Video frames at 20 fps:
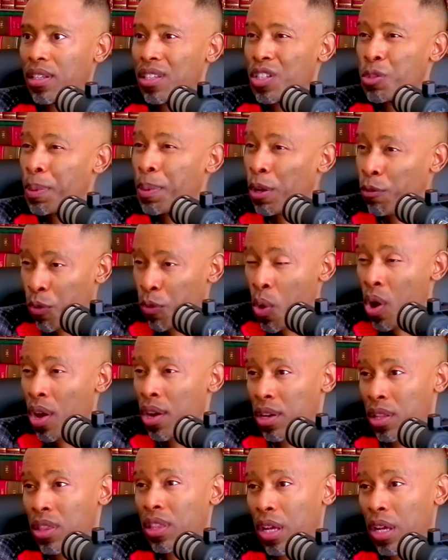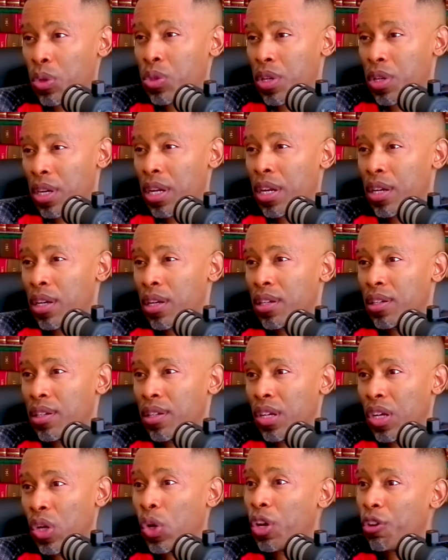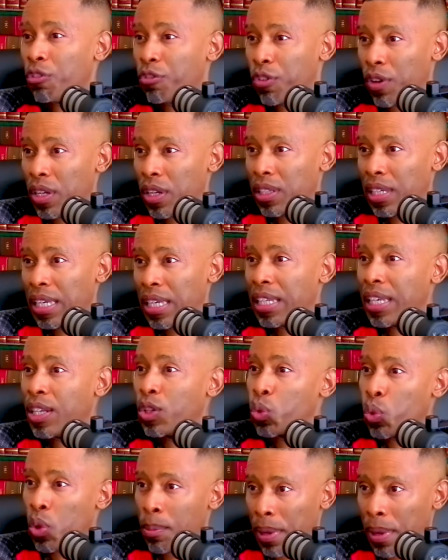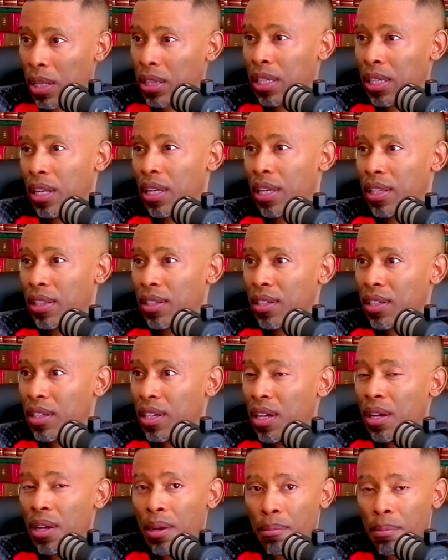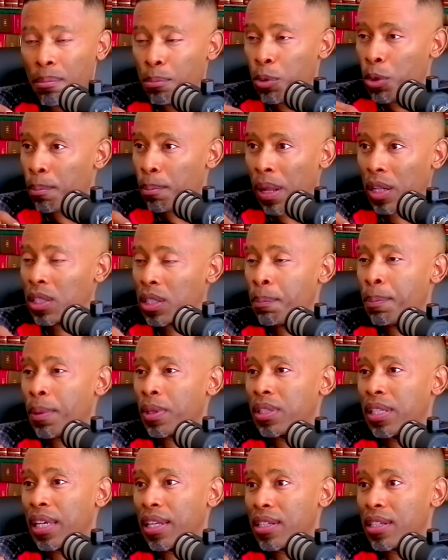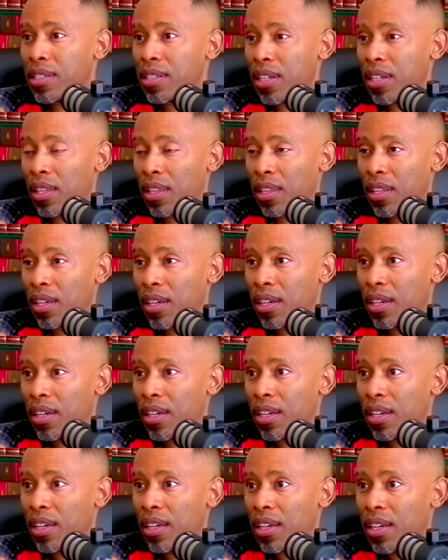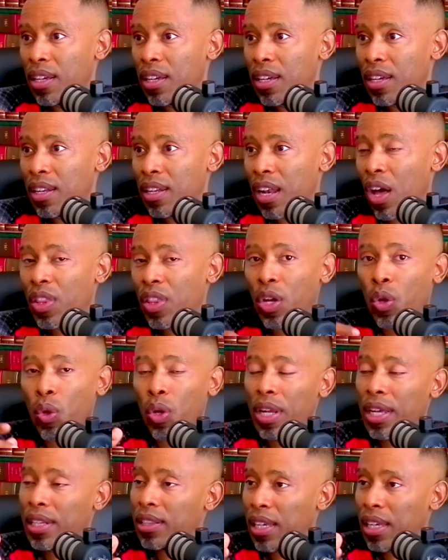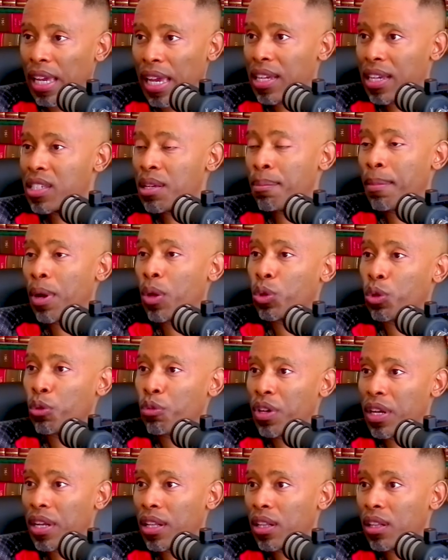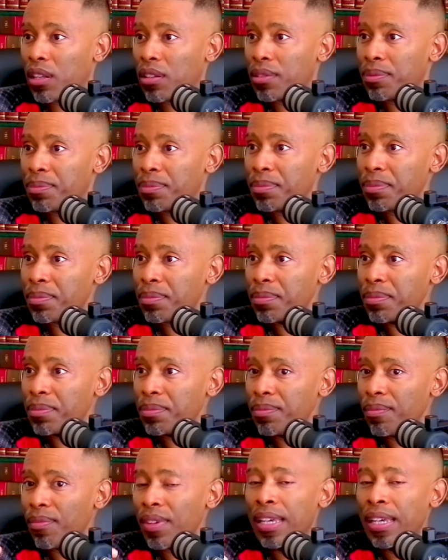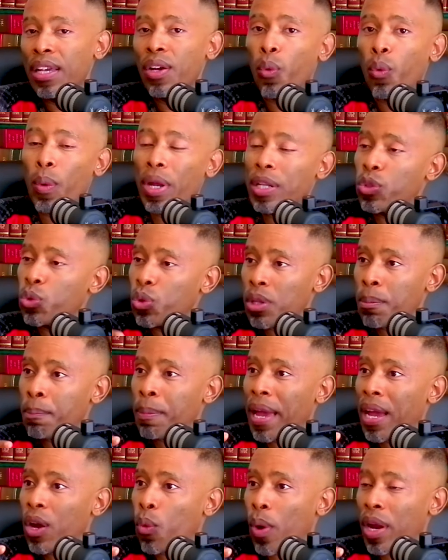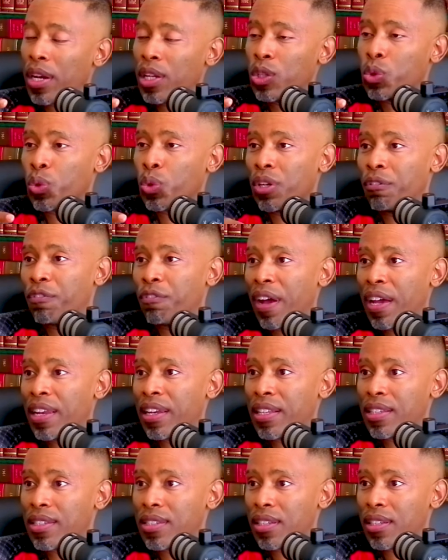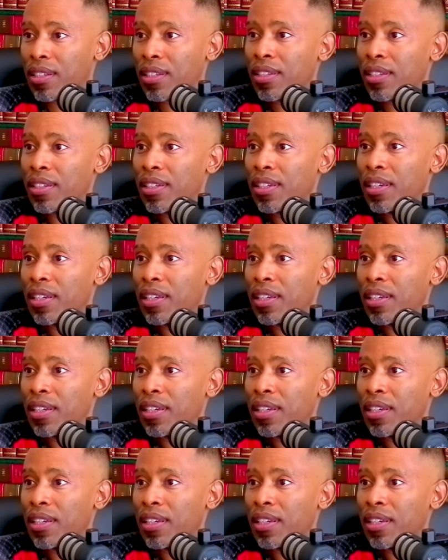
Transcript: Spent four hundred thousand rand. Into converted it into yeah. a multi let. Put multiple tenants in there. Now they're collecting X amount of rental. Yeah. Went to the bank, wanted to refinance it.